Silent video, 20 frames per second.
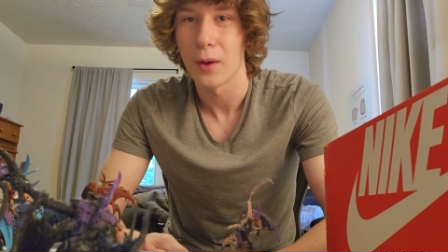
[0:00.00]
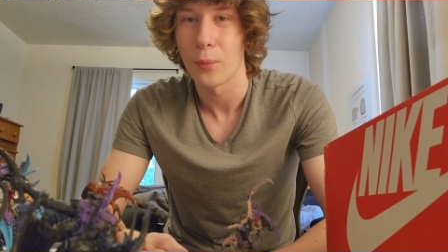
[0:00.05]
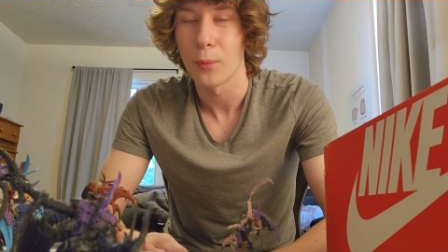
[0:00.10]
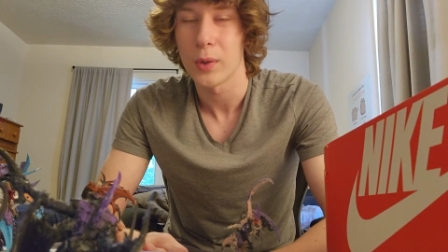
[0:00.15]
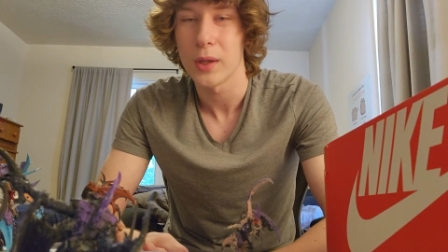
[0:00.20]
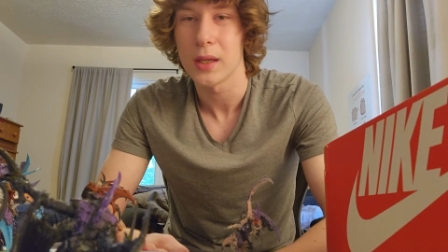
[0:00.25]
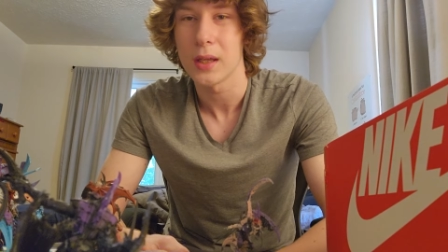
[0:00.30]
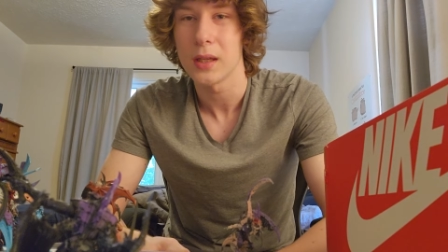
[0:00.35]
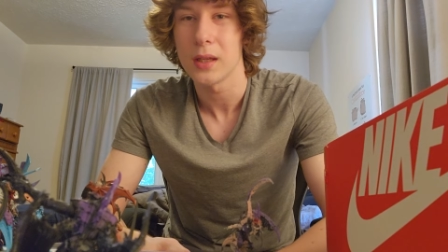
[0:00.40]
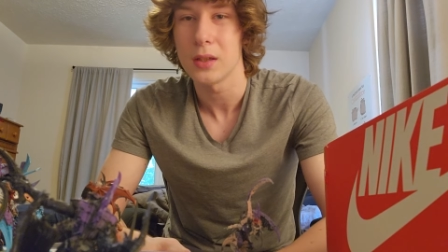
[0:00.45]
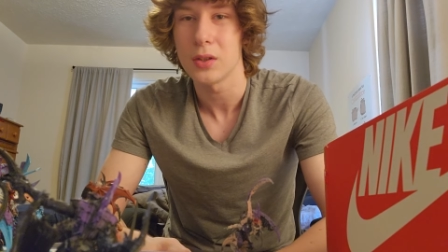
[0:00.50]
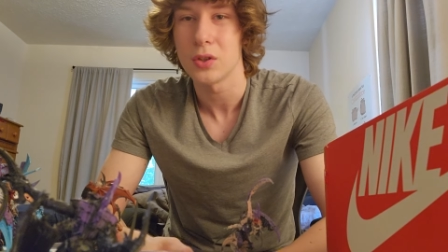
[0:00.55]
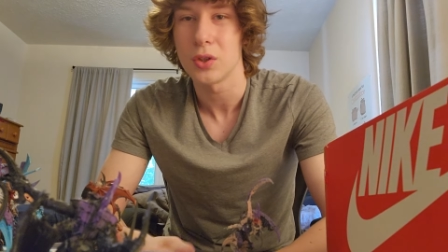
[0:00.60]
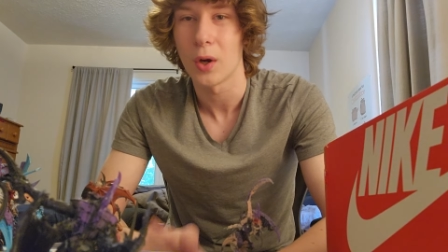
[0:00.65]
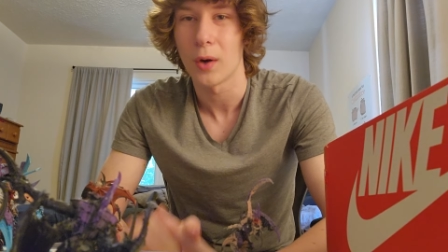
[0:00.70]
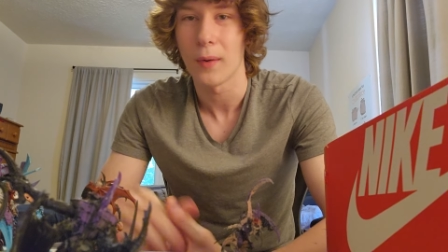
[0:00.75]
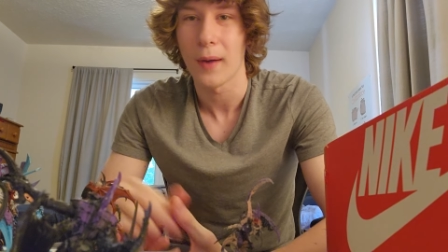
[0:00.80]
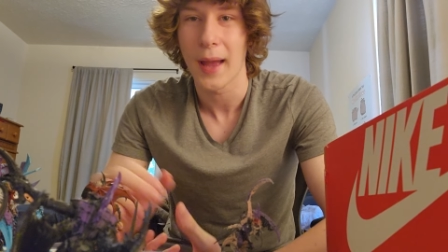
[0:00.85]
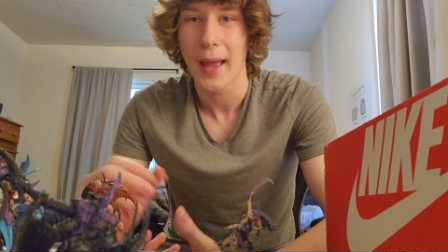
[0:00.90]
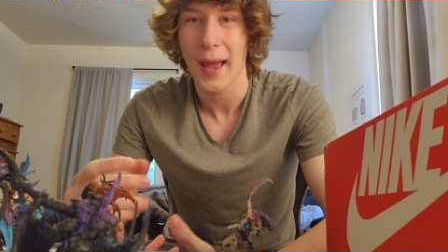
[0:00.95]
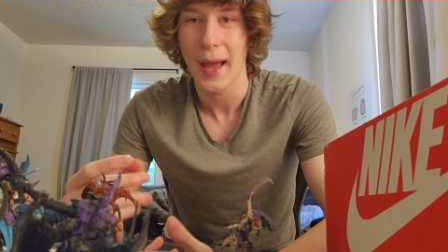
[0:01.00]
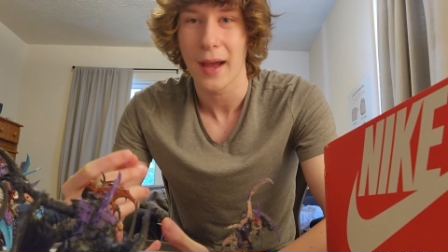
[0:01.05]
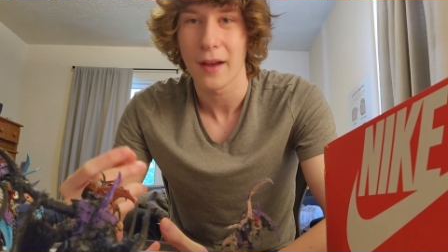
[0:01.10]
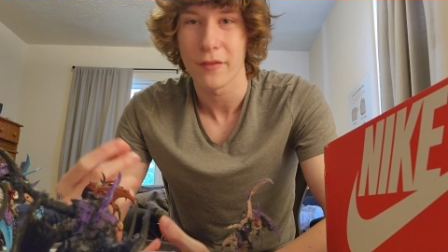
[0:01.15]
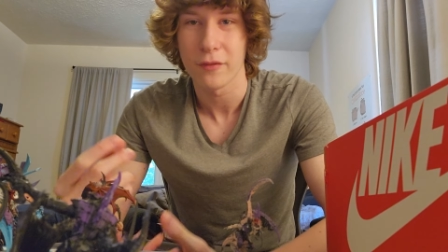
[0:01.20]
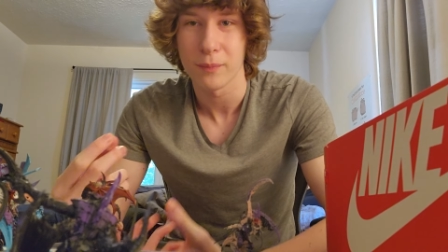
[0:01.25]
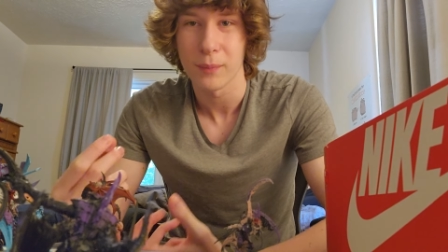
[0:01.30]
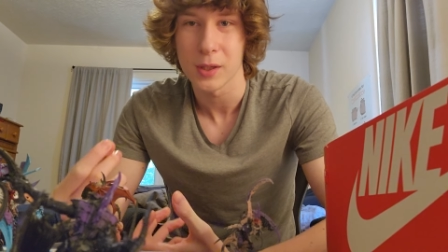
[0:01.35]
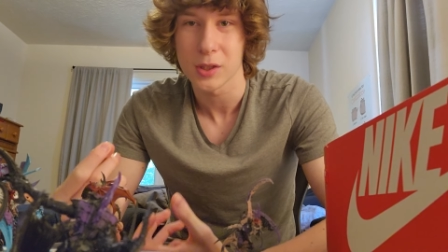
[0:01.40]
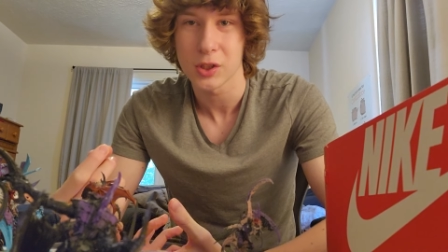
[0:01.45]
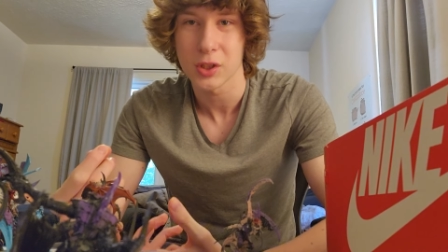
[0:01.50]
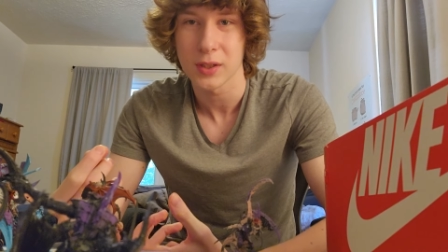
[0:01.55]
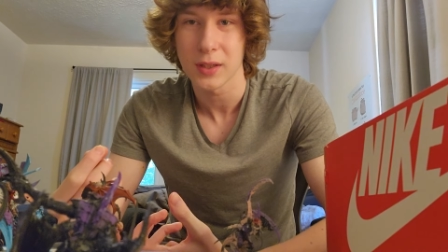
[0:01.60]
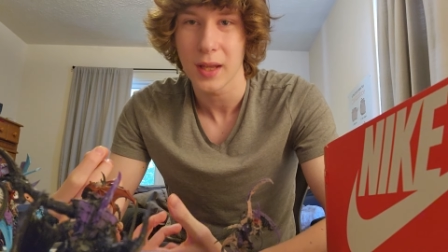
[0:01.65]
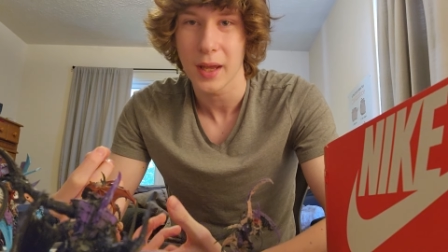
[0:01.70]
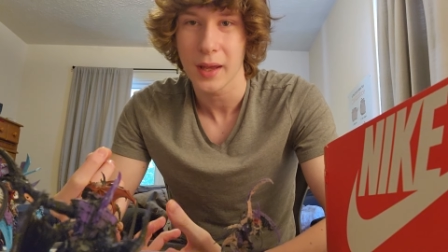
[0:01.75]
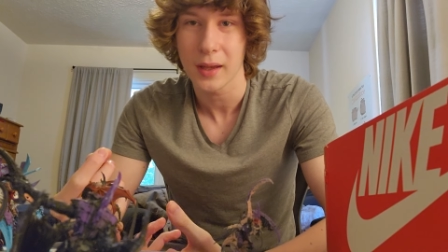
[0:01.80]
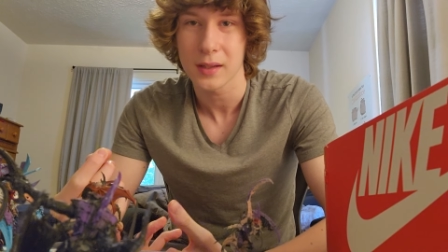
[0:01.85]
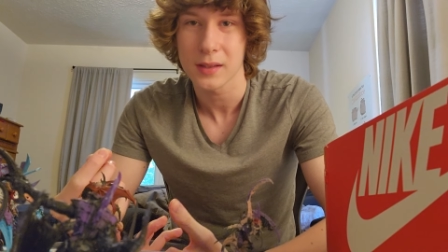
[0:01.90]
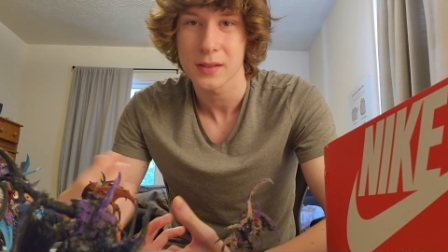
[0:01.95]
we don't have mission
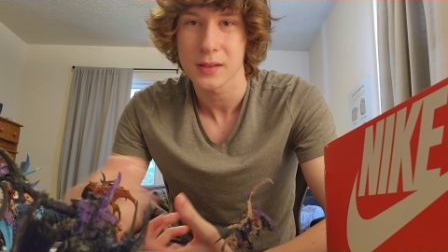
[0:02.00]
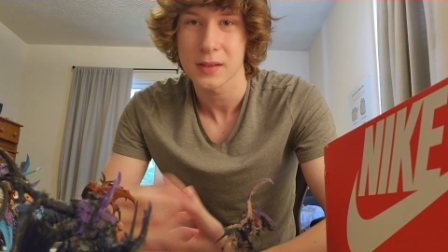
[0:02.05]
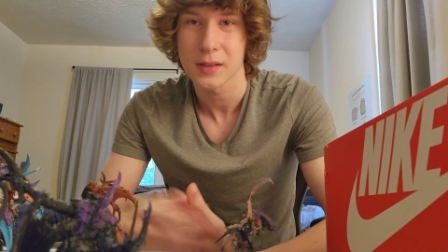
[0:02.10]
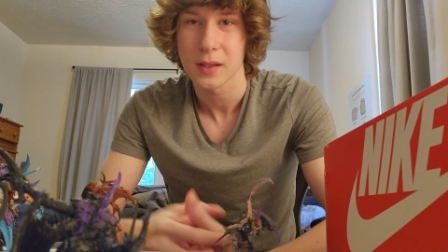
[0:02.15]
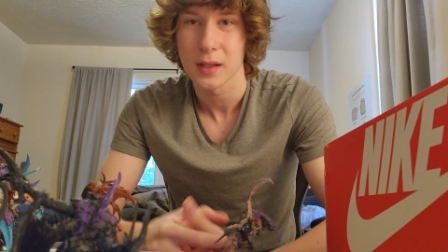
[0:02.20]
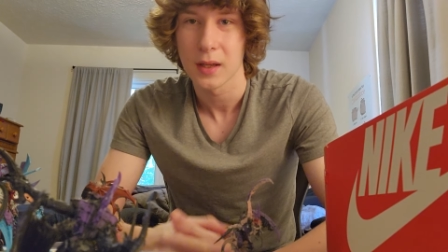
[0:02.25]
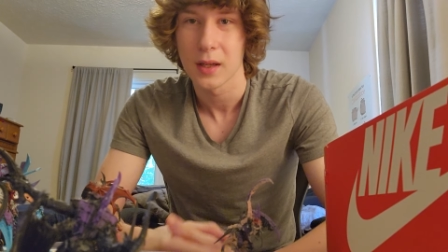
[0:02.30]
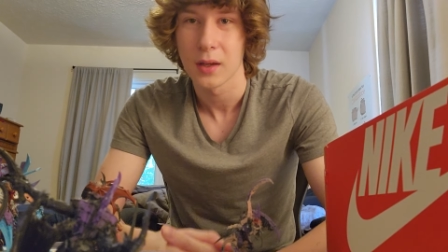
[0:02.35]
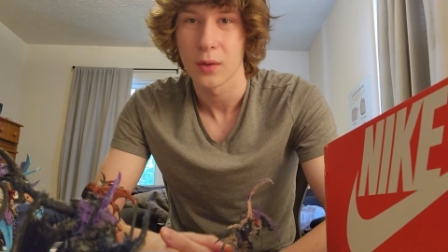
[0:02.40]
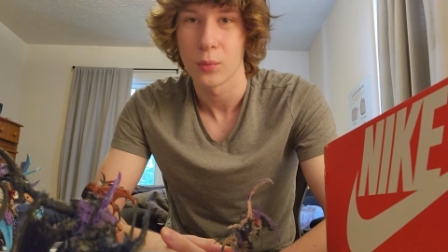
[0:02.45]
decks.